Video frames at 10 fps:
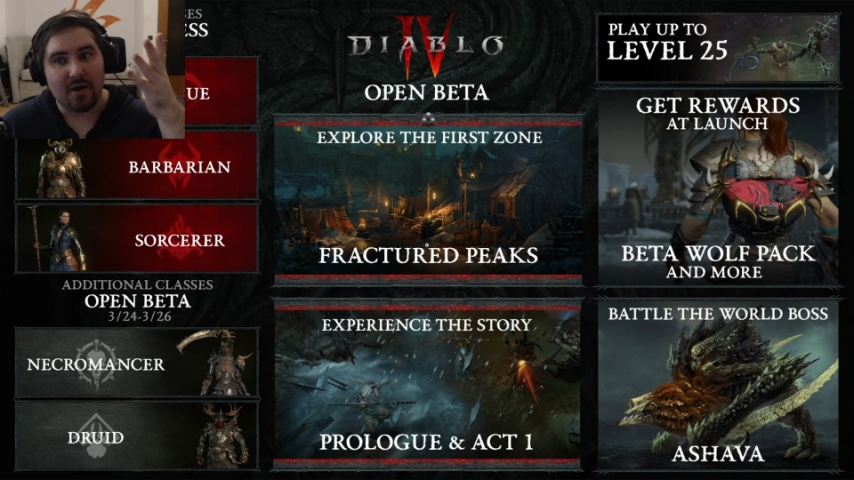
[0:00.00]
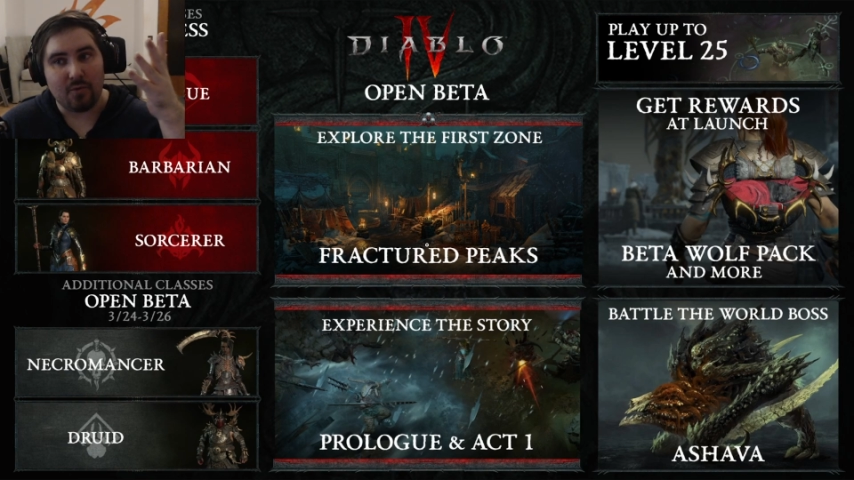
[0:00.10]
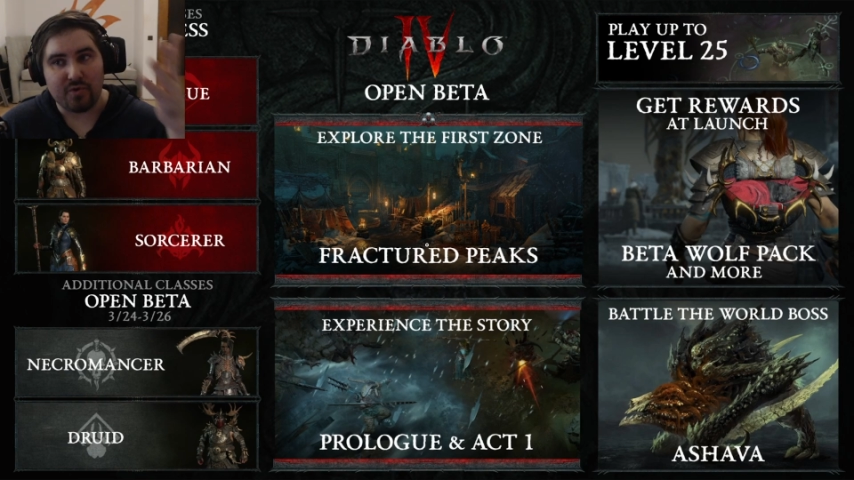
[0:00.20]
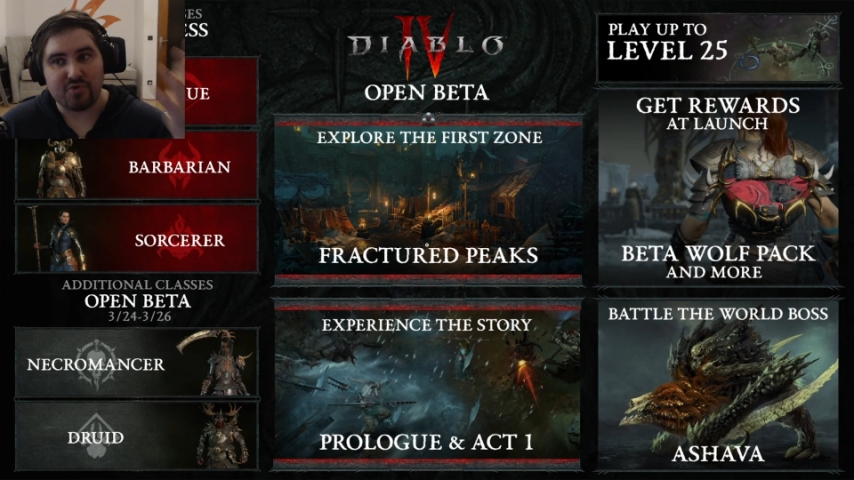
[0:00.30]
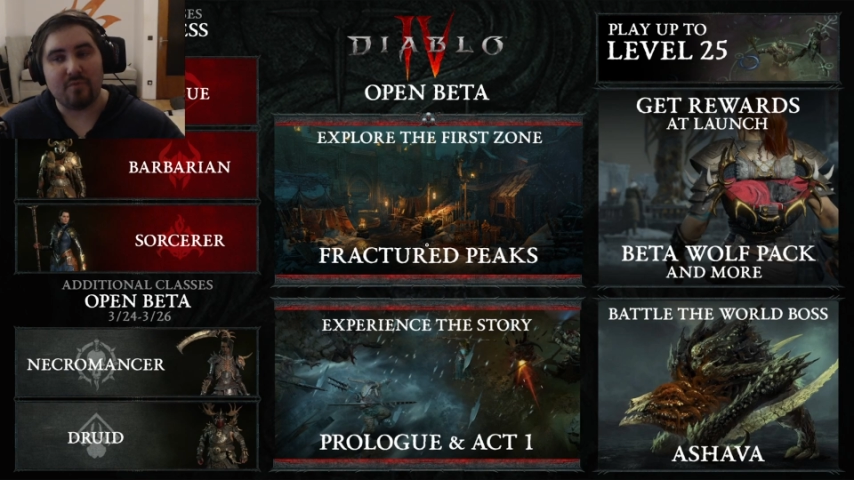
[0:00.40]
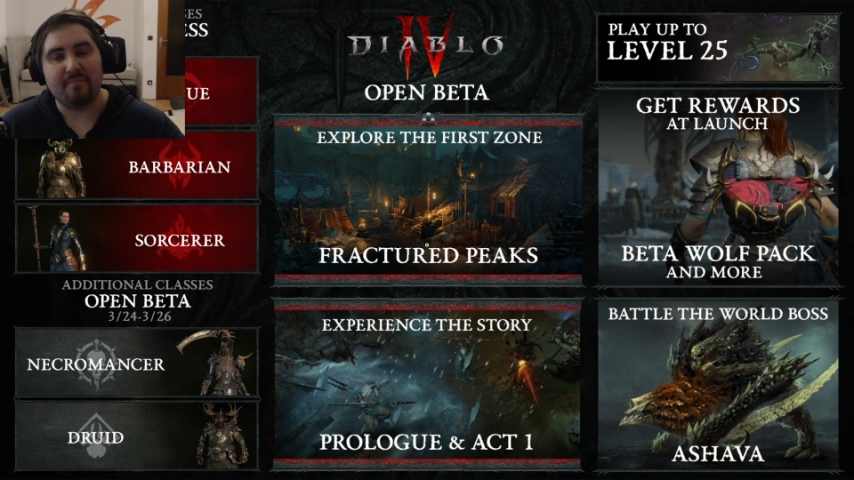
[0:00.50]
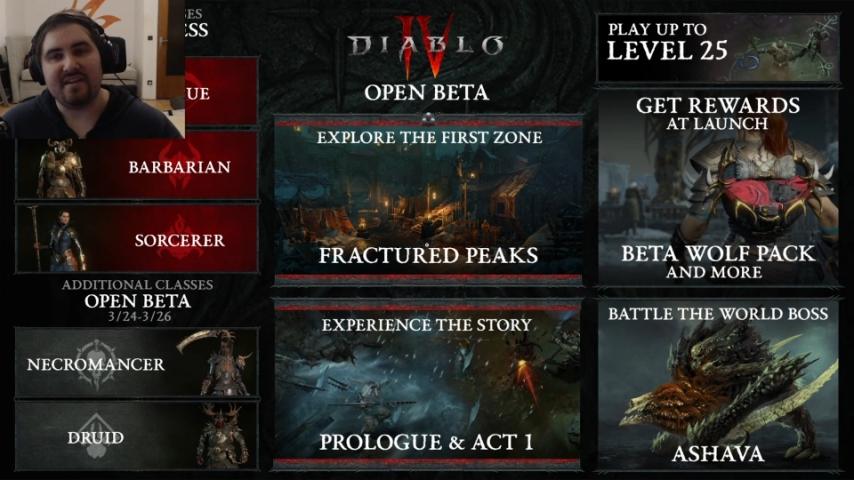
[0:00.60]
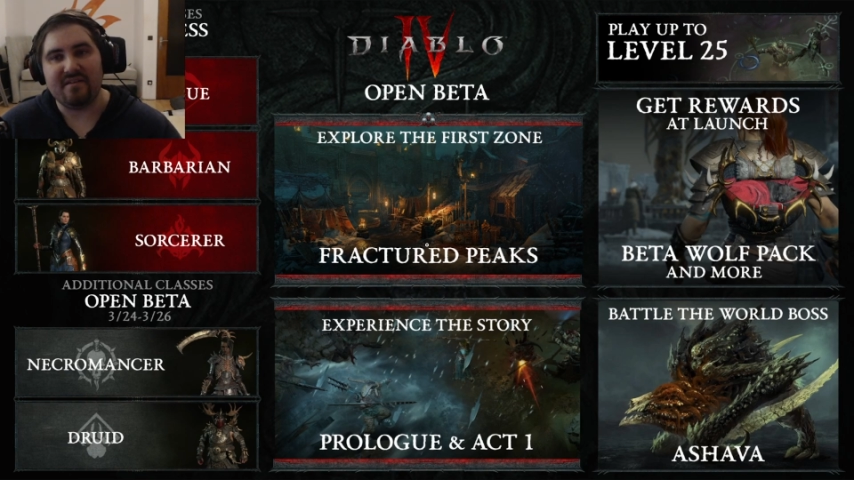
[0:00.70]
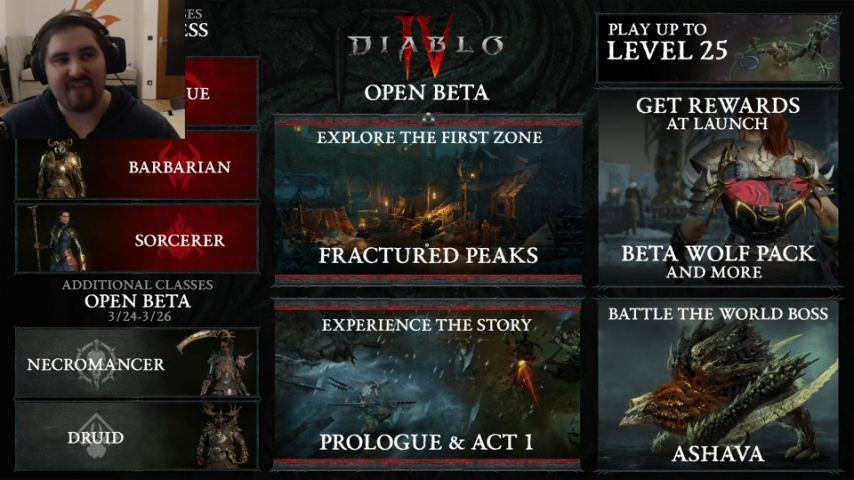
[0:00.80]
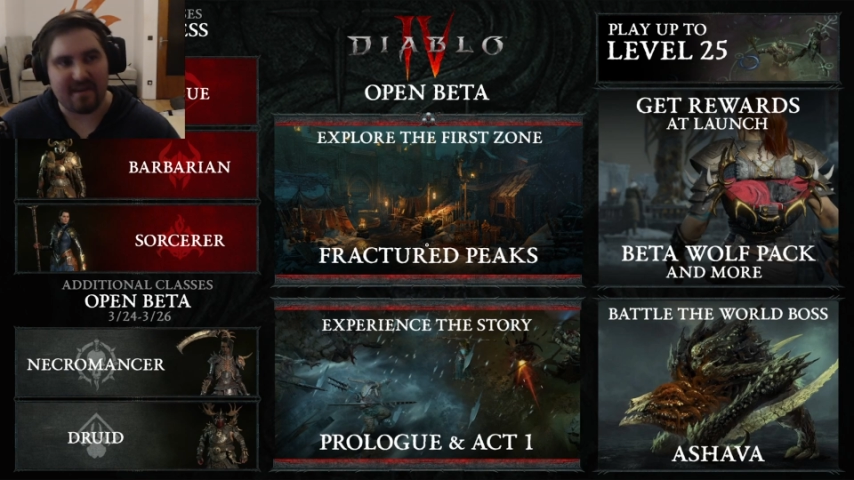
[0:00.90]
which will
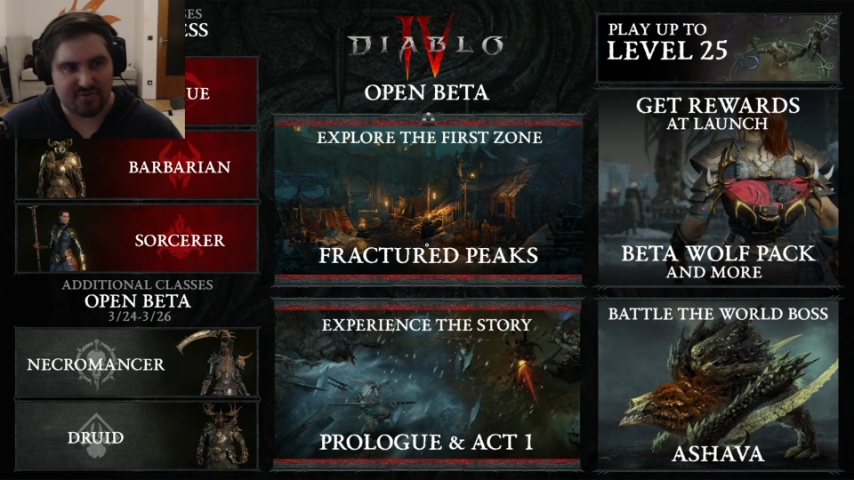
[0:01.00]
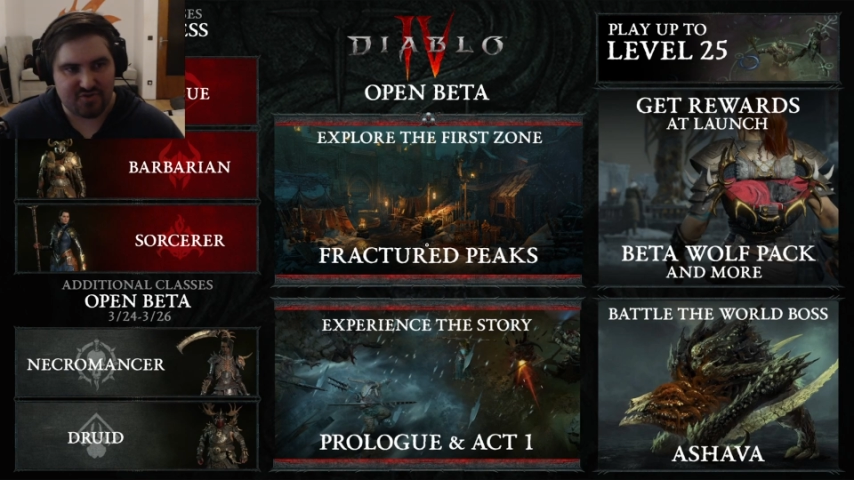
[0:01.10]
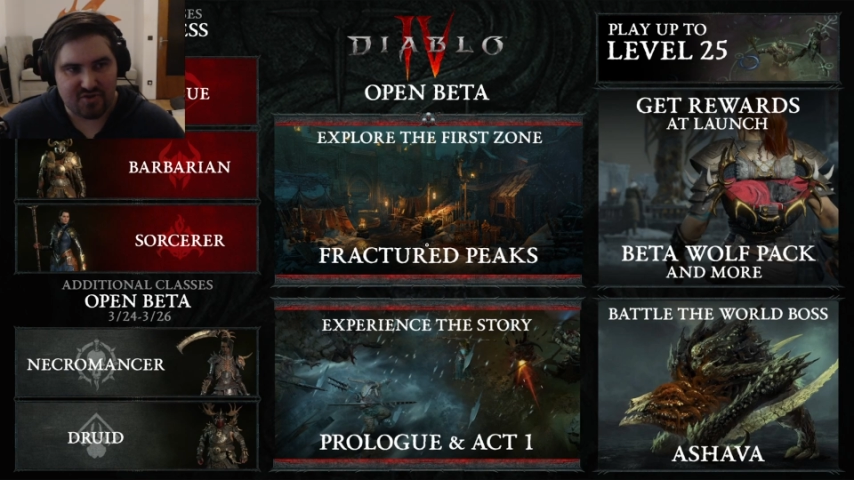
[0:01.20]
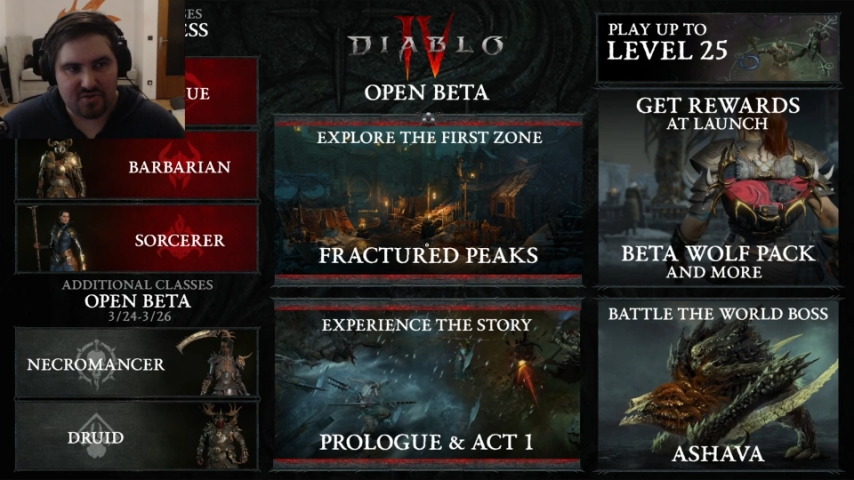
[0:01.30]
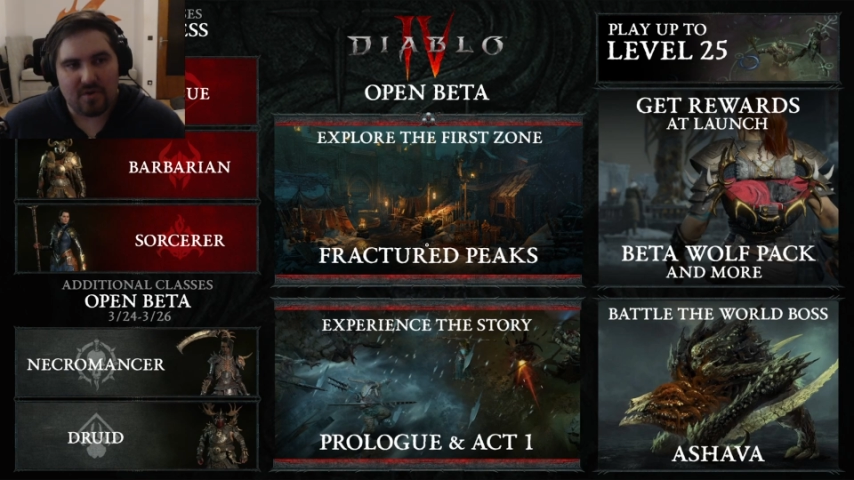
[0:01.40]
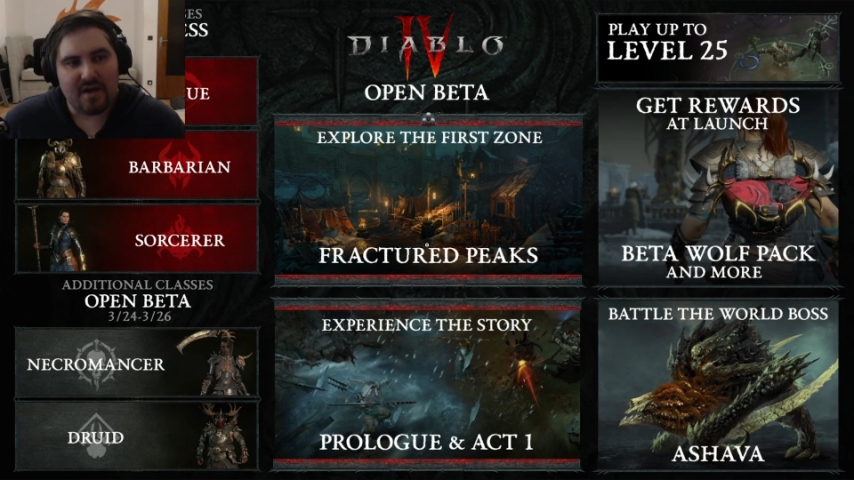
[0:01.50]
be available to you.